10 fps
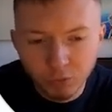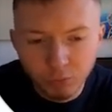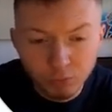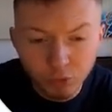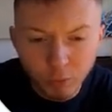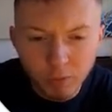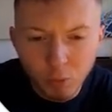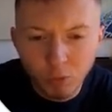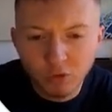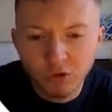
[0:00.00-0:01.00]
doing the
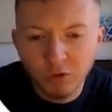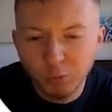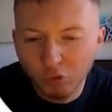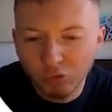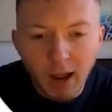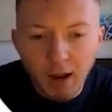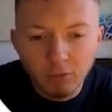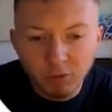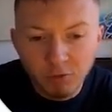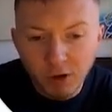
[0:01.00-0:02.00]
mortgages, but just
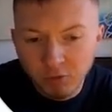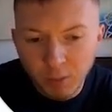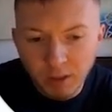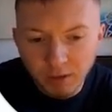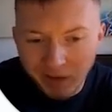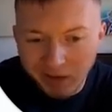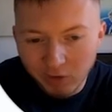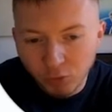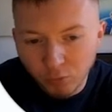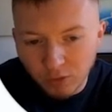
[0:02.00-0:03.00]
refrain from adding that
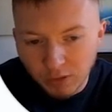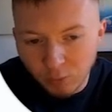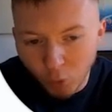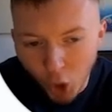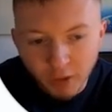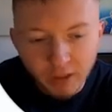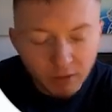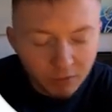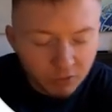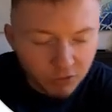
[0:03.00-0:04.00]
into the wording and
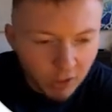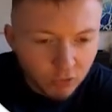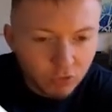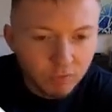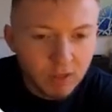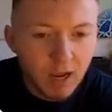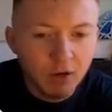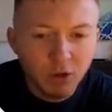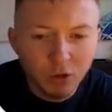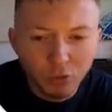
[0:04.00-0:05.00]
the text of the ad.
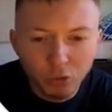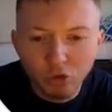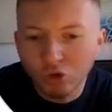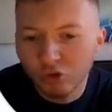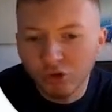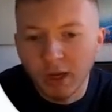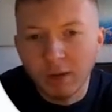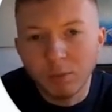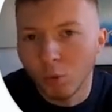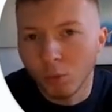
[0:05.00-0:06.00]
You could just say
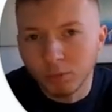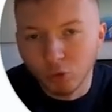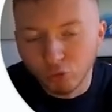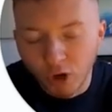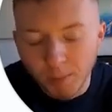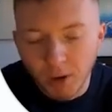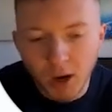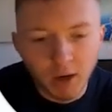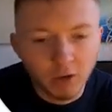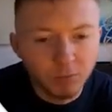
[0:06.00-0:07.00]
more new time
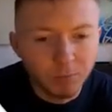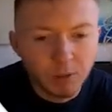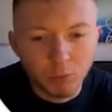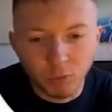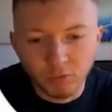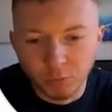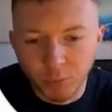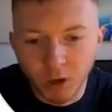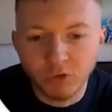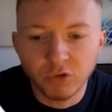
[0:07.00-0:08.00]
buyers, people have just
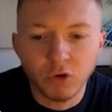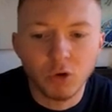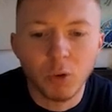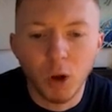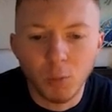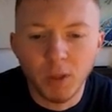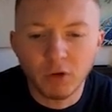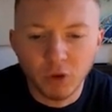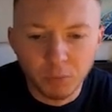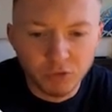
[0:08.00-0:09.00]
purchased a new home, that
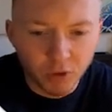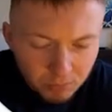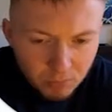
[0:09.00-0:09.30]
type of stuff.